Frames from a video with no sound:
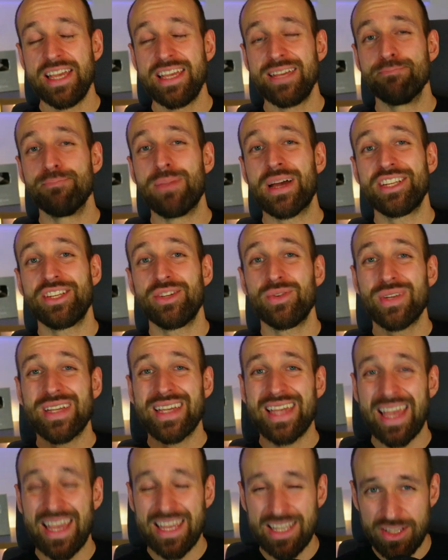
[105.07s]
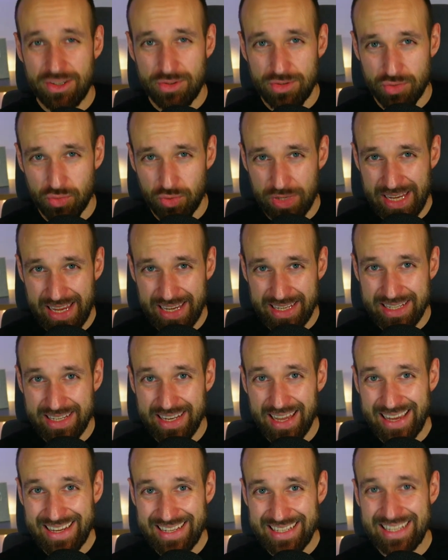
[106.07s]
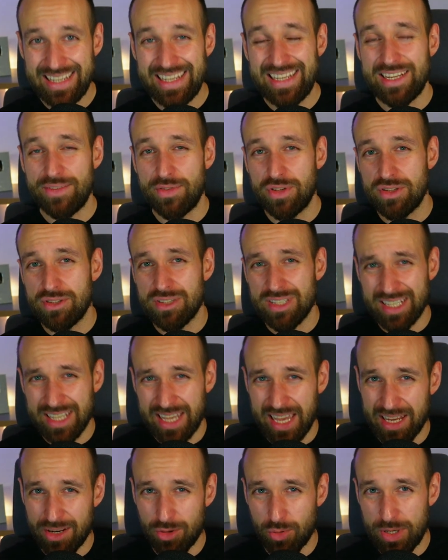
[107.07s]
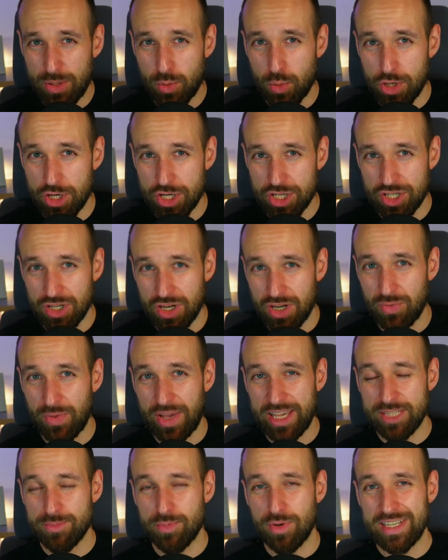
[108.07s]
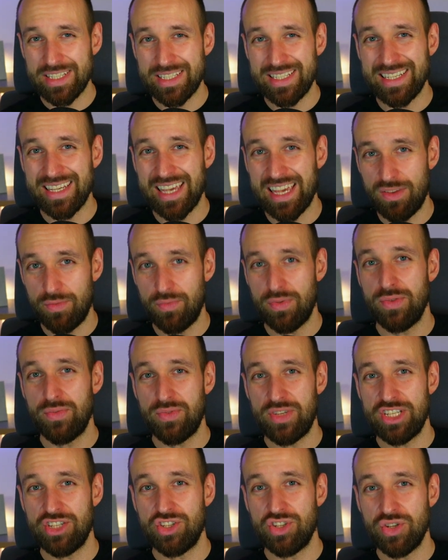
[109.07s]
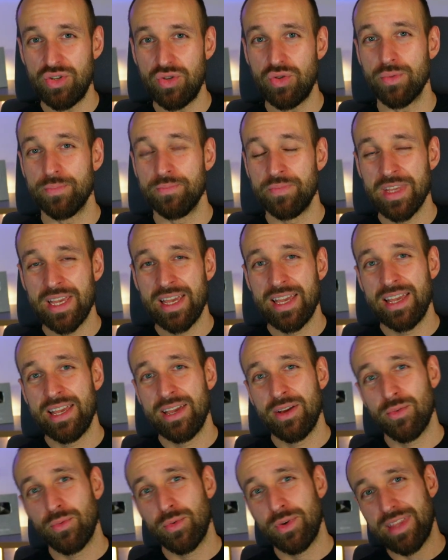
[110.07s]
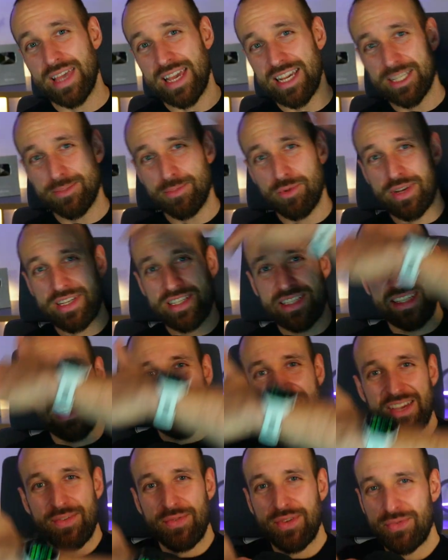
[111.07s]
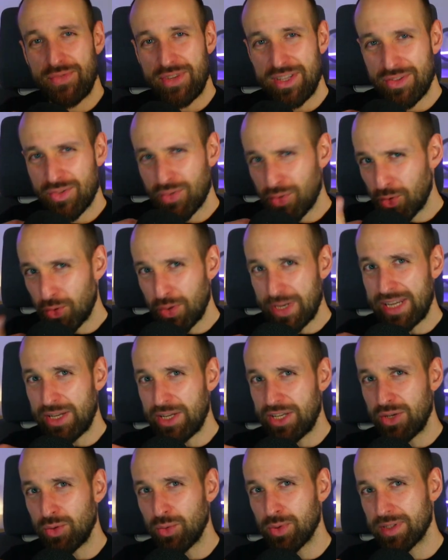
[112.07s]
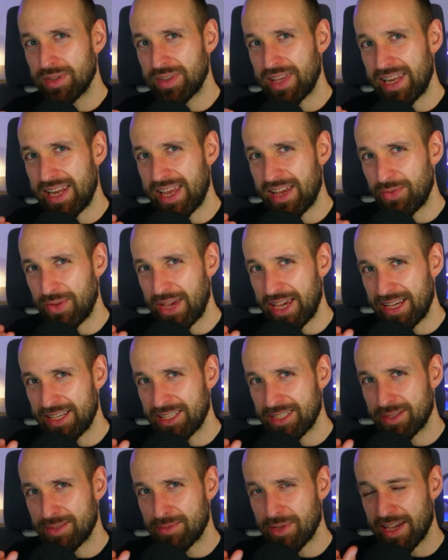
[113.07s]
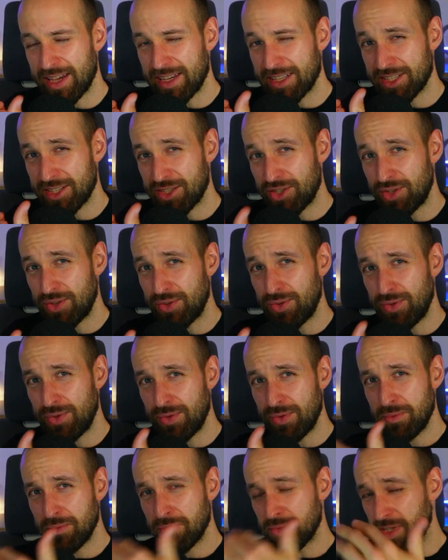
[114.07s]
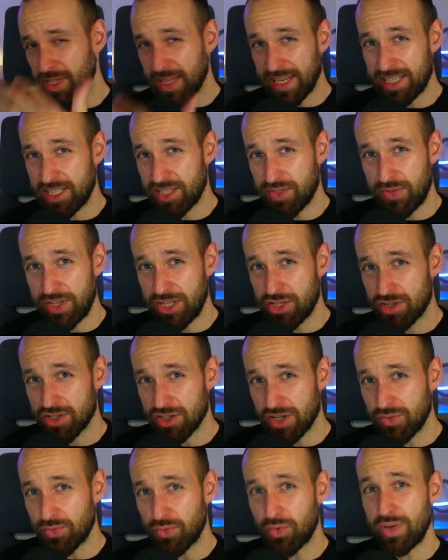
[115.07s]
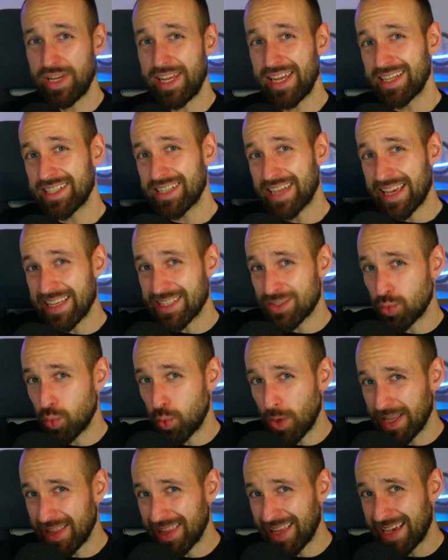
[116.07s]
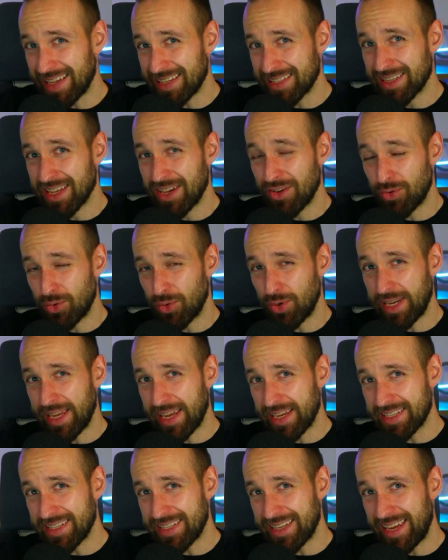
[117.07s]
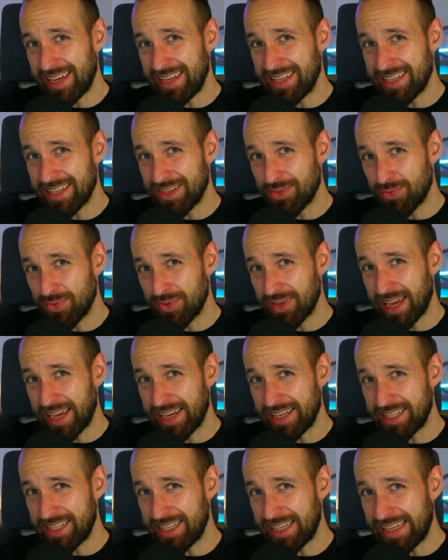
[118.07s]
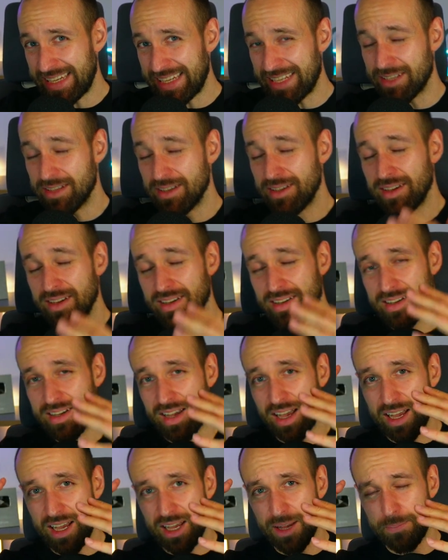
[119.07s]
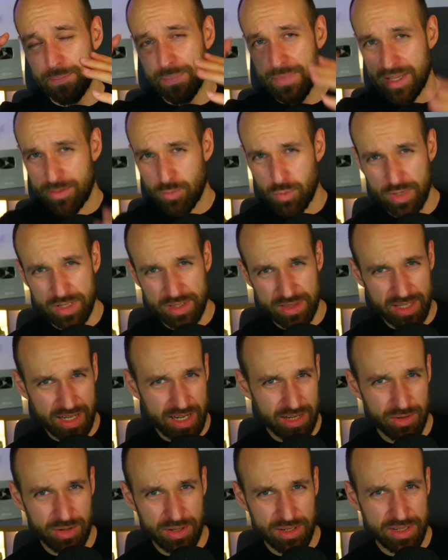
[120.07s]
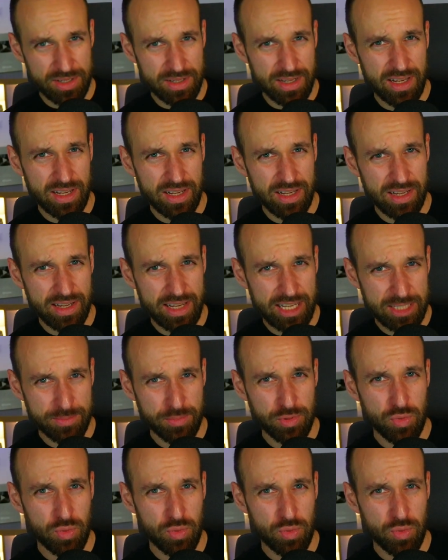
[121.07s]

But you can use React 19 if you use a canary version of Expo SDK 52. With Expo SDK 53, you will then have access to the latest features of React as well as React Native 19. And with the current Expo